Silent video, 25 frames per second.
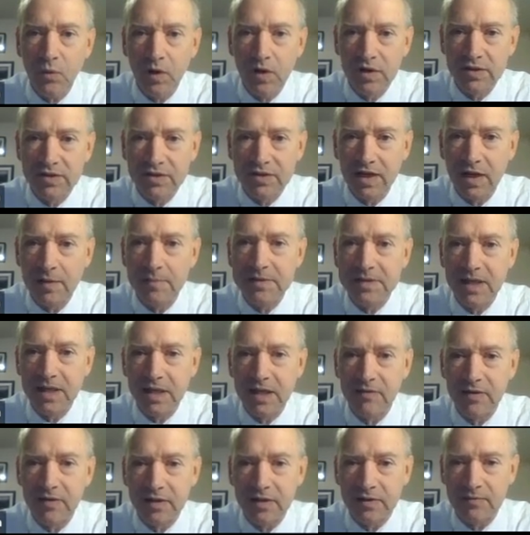A subset
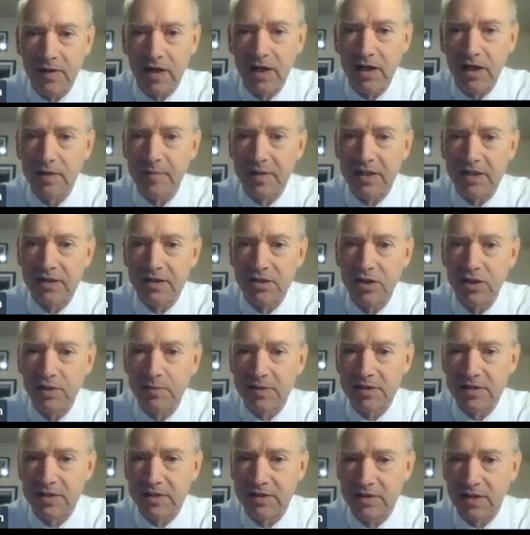of the environment is
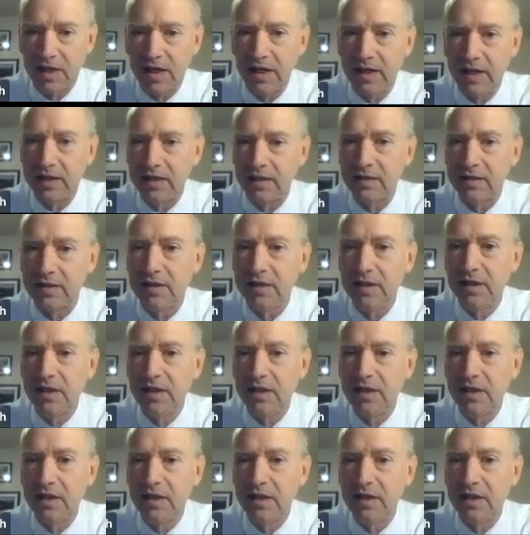human society